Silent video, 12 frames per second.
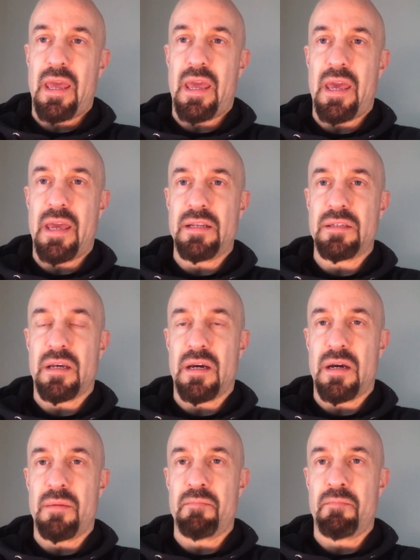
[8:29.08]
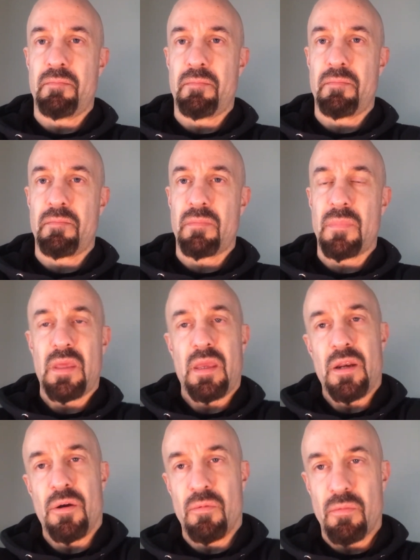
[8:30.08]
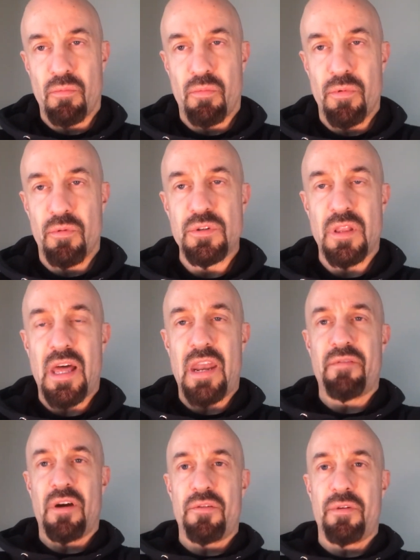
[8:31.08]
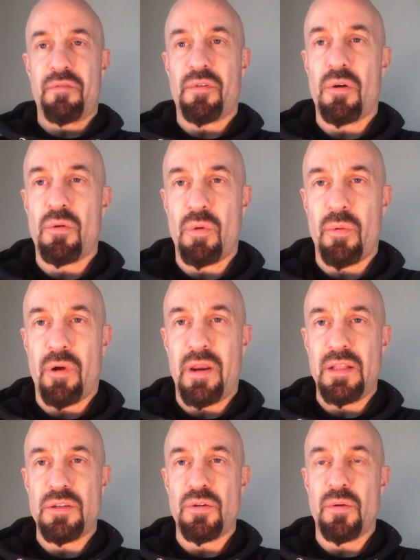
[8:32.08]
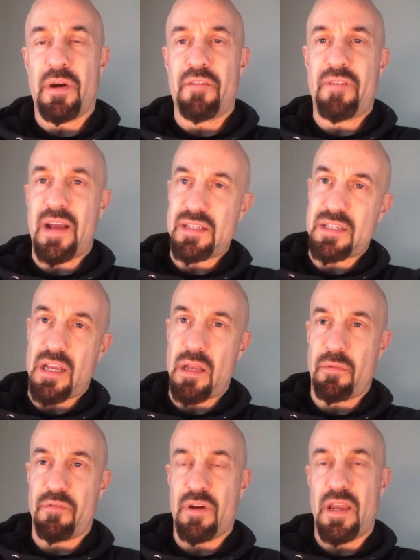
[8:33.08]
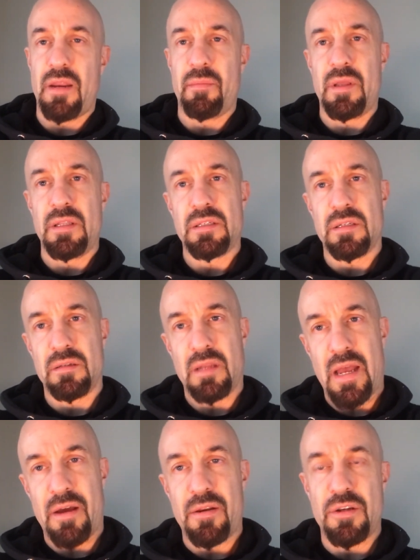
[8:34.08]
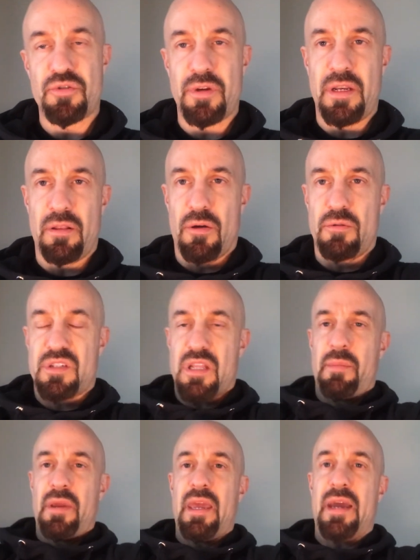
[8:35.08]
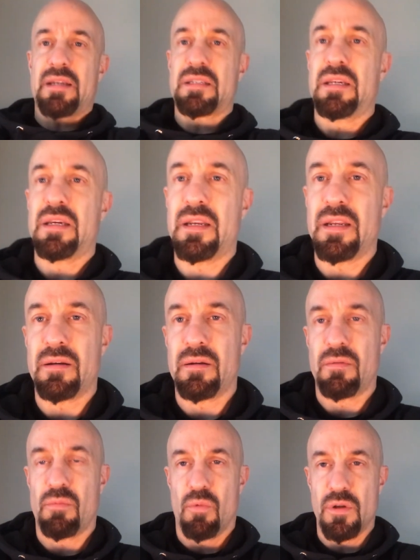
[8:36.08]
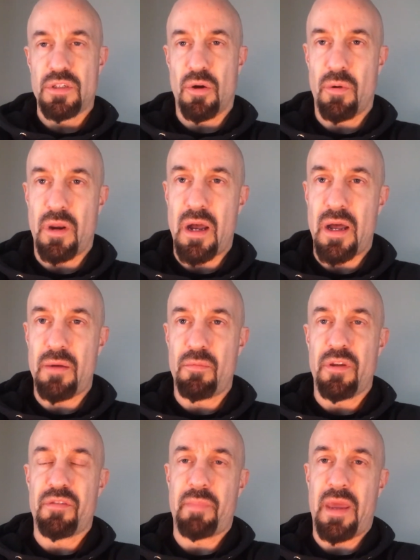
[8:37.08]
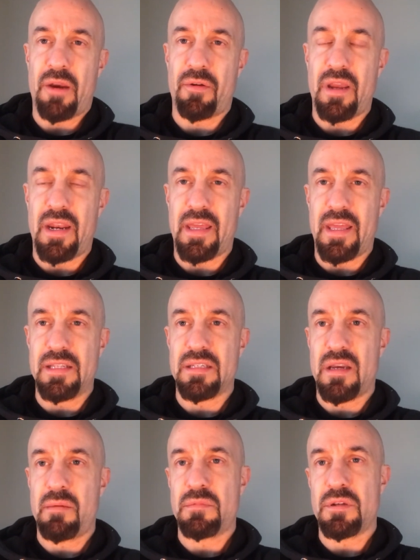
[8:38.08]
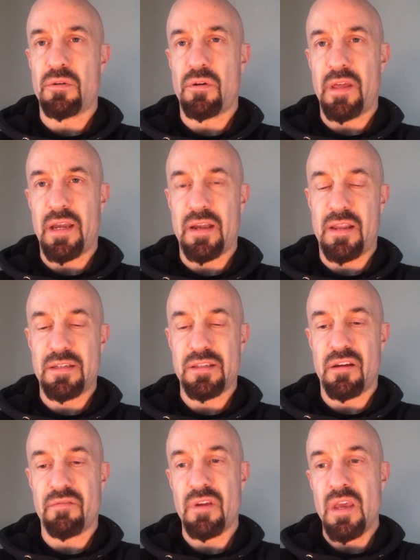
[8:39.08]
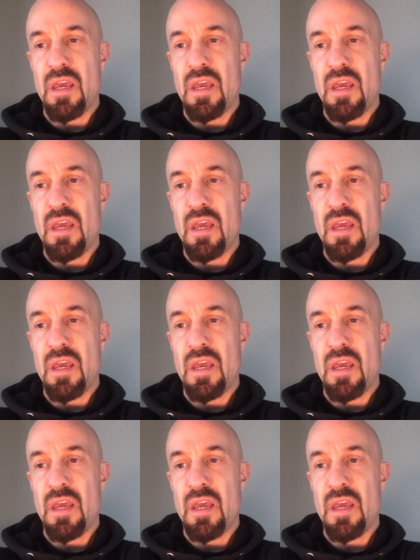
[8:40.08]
And you know, there was a lot of other info we went into about fat soluble vitamins and how to treat low stomach acid and what's going on with pancreatic enzymes and all that kind of stuff.